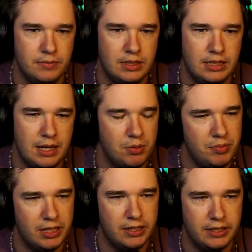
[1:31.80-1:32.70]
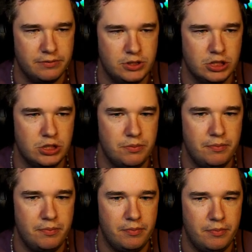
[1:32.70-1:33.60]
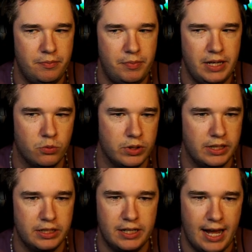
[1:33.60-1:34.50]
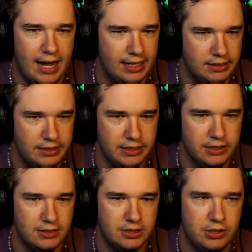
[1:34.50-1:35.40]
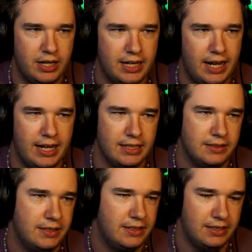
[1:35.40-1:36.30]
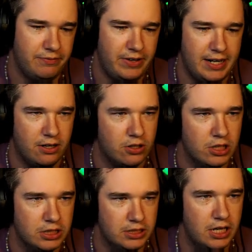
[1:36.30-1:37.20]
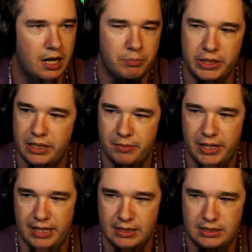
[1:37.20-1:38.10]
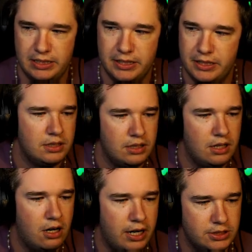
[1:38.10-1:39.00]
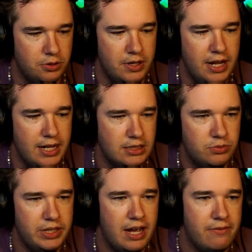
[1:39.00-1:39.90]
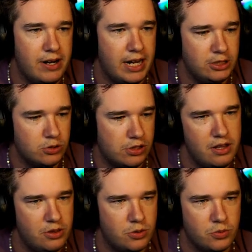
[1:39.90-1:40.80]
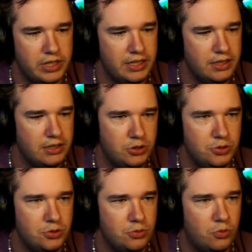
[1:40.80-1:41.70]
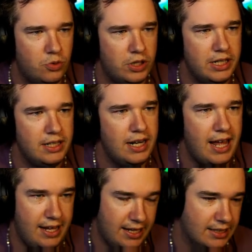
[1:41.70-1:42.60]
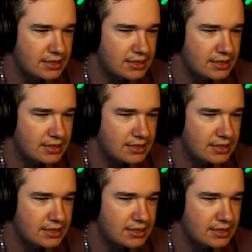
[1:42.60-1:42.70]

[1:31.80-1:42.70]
capability of just being really good at high tier. So I find it hard to not put him at S tier. All right, so next we have Nitro. 3, 2, 1, S.